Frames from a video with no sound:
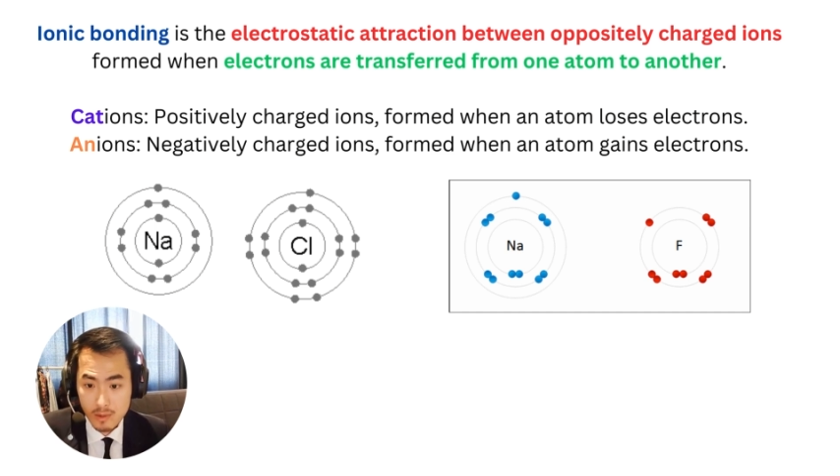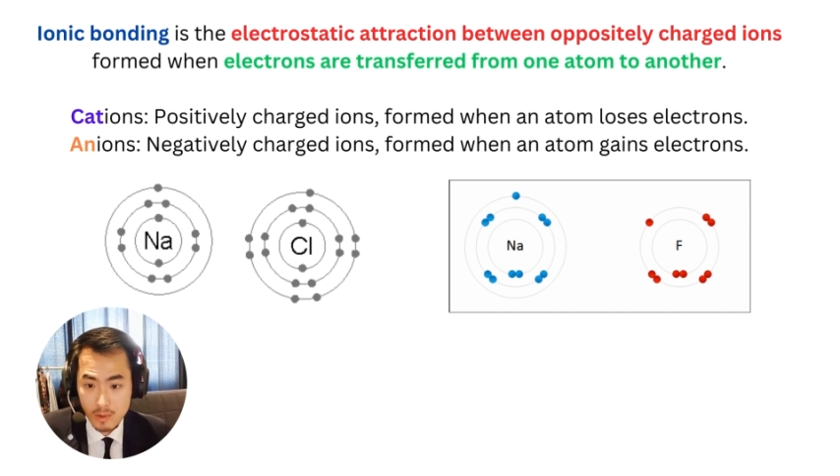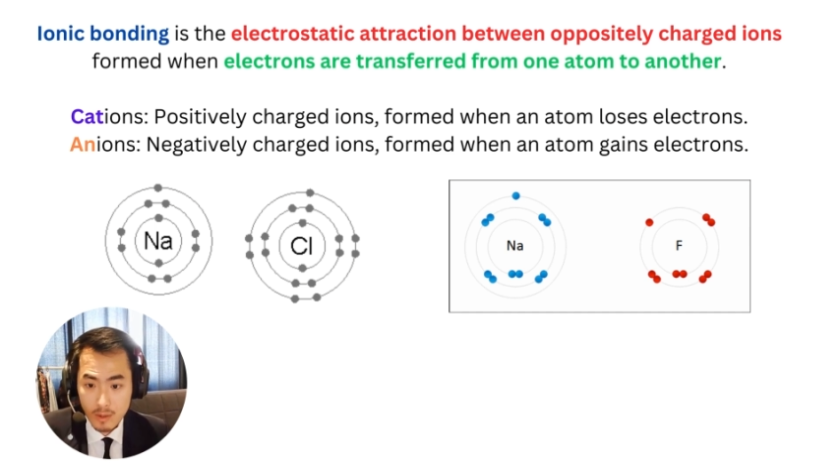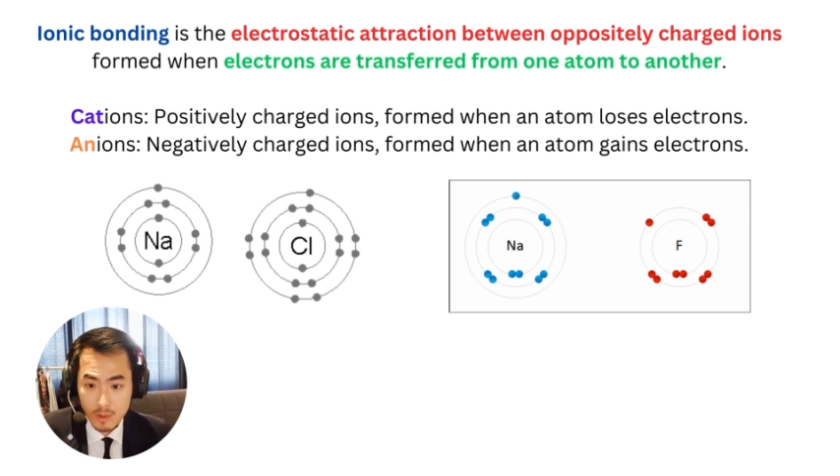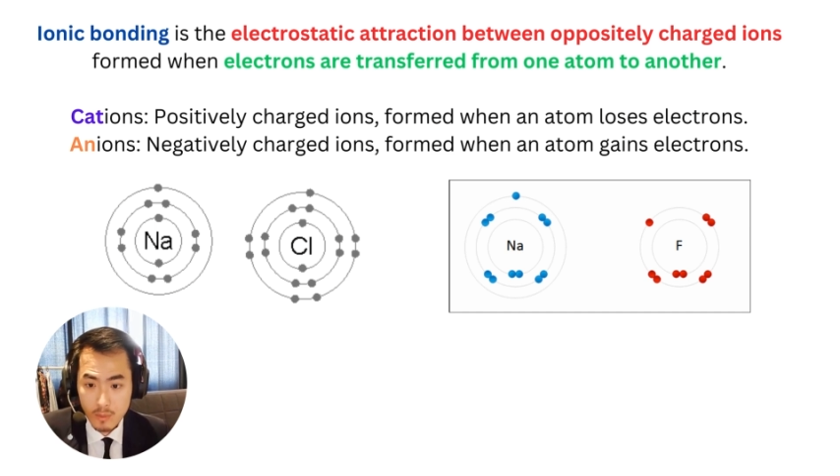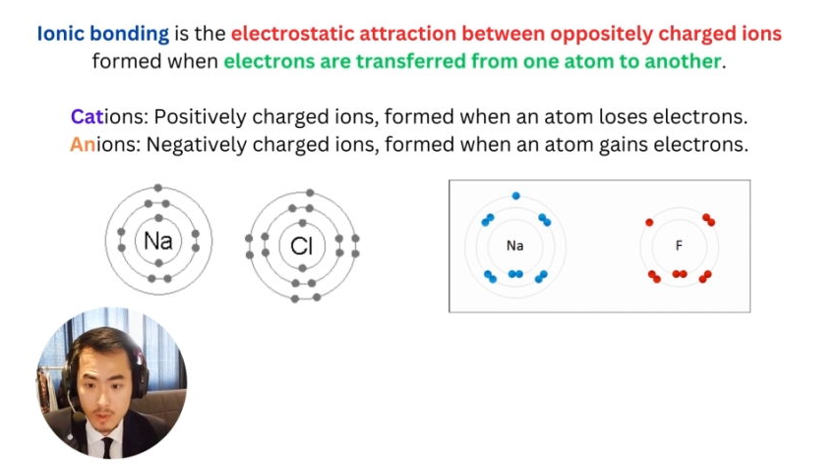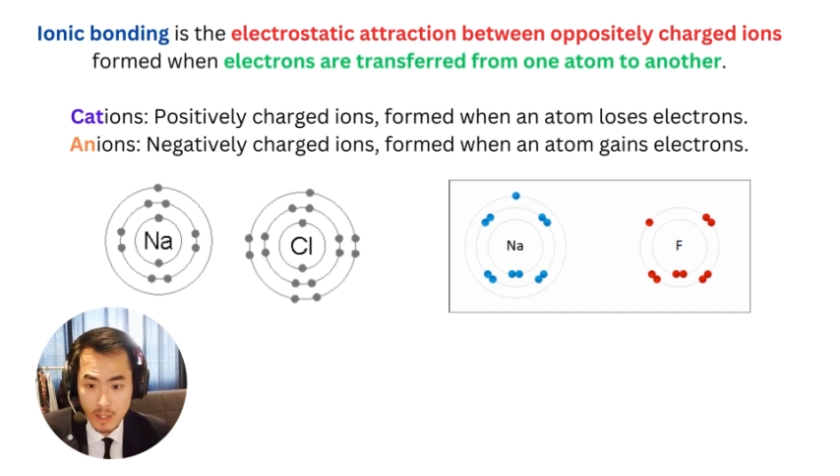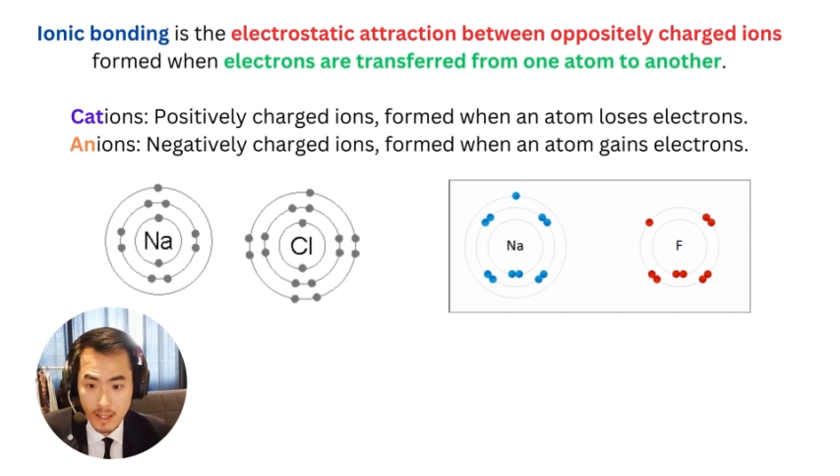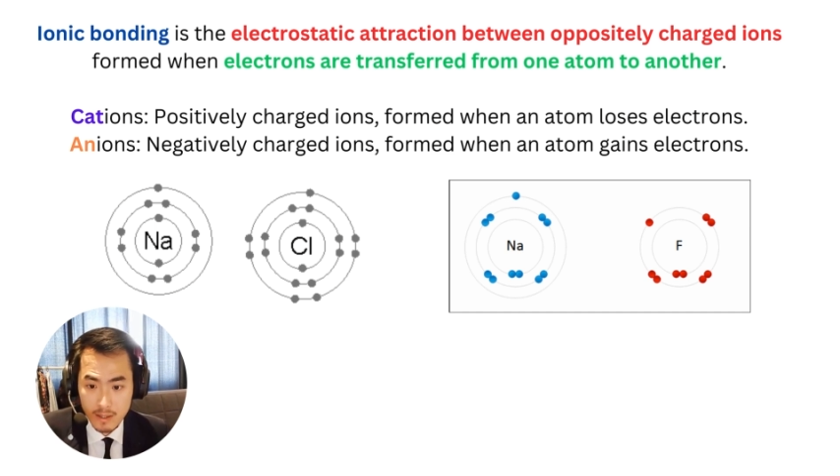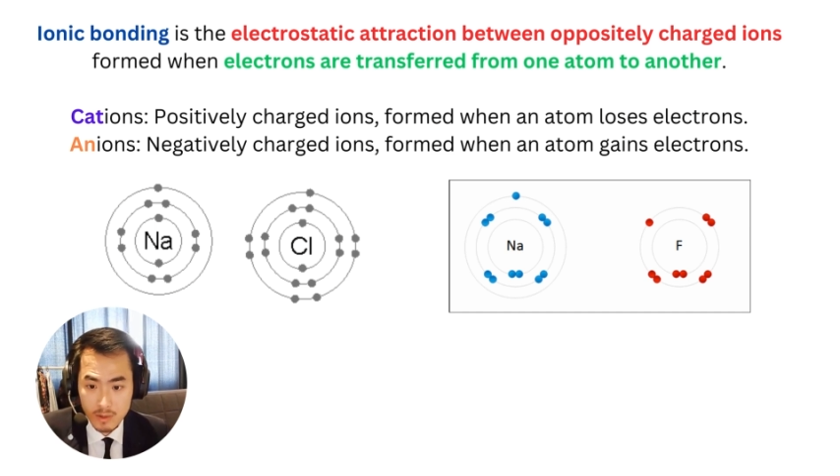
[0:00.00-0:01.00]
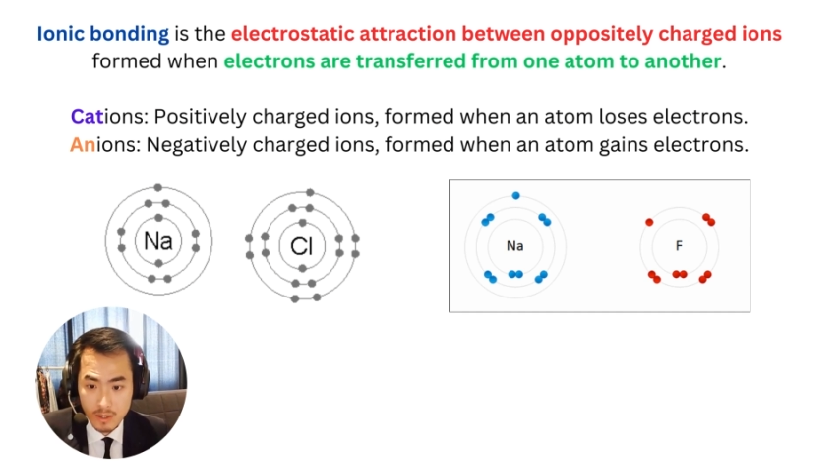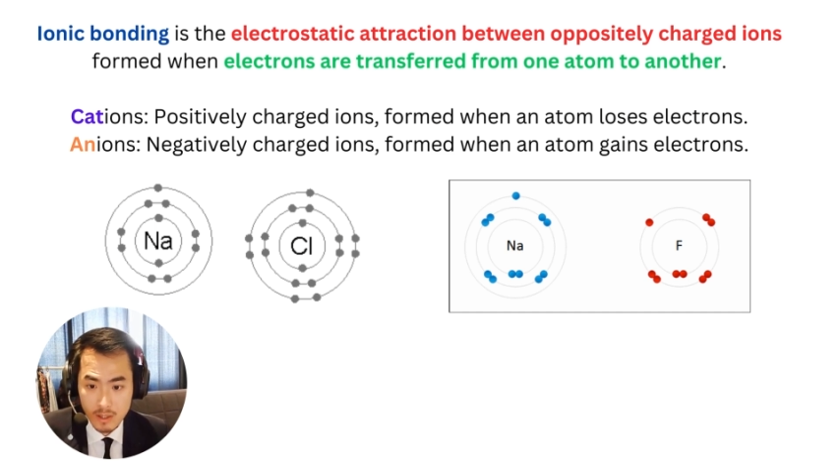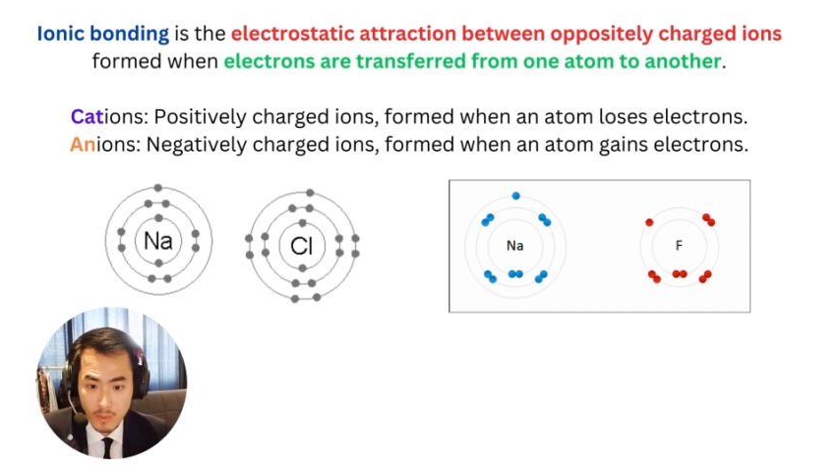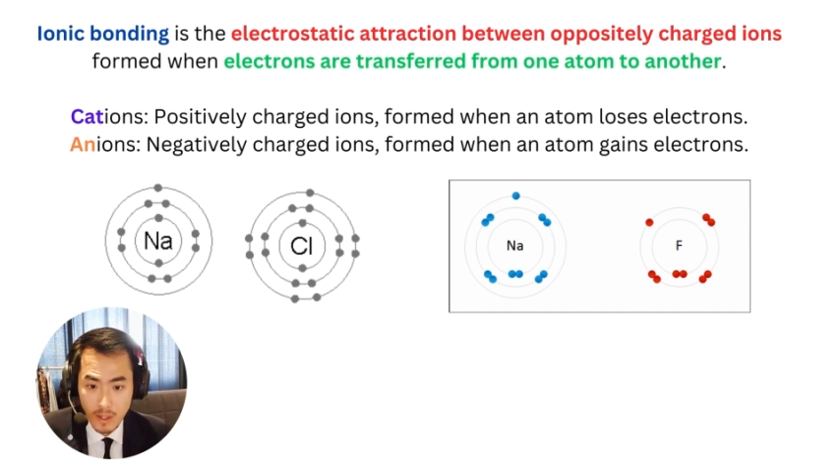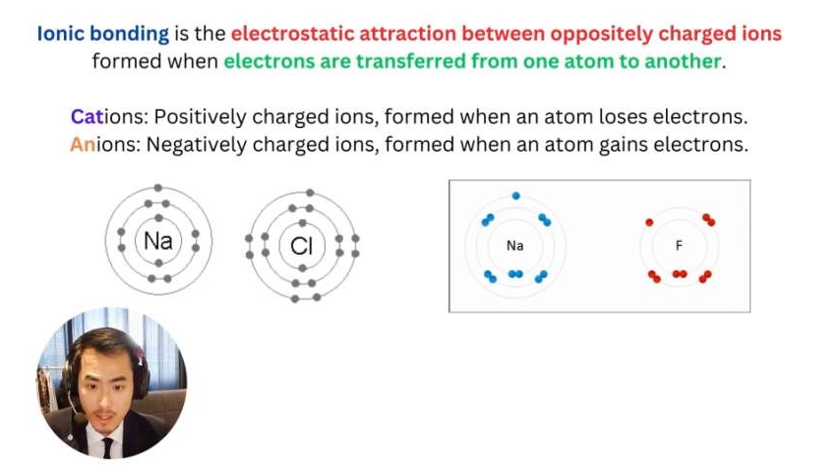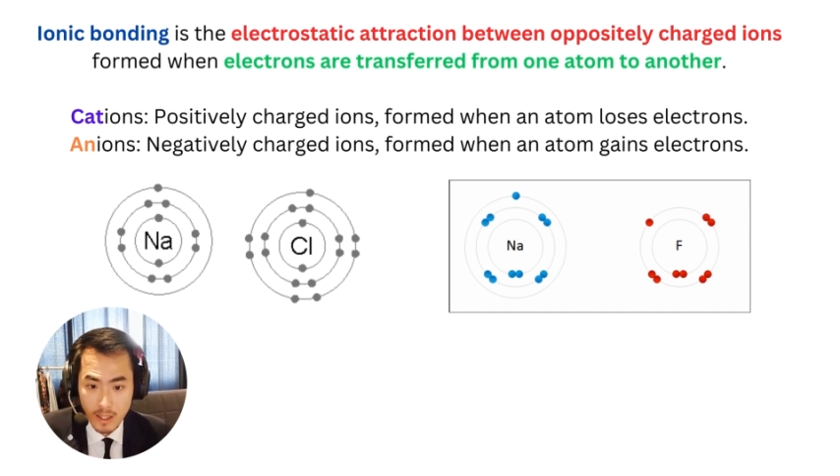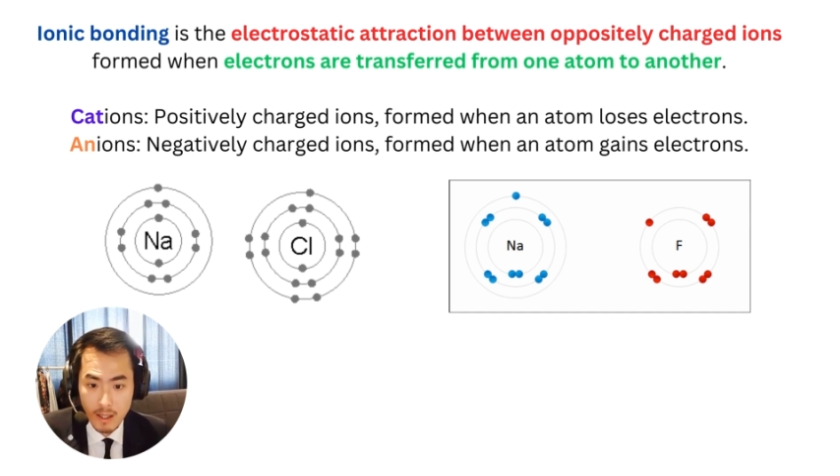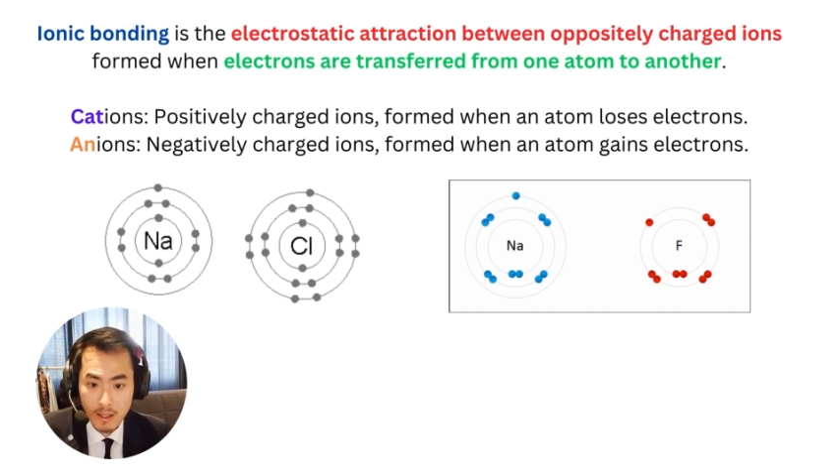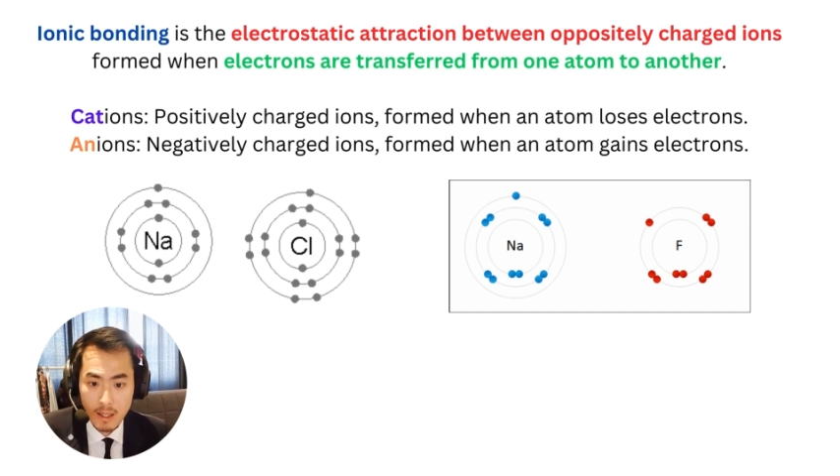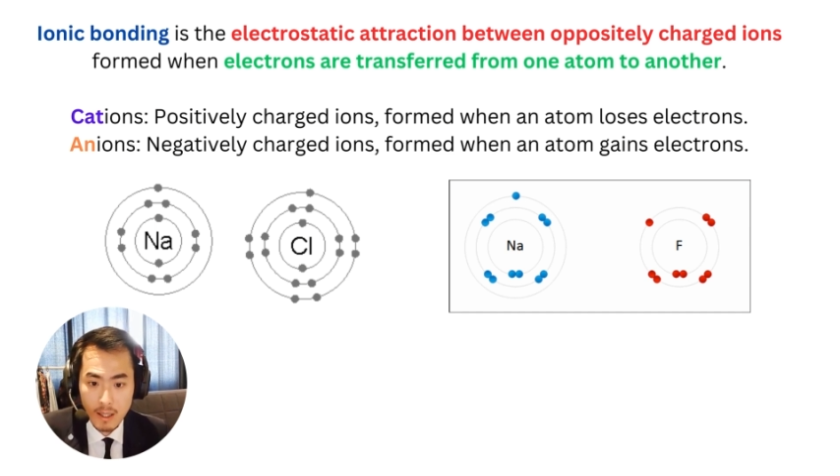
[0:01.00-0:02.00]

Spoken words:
So outermost shell electron, that's one here.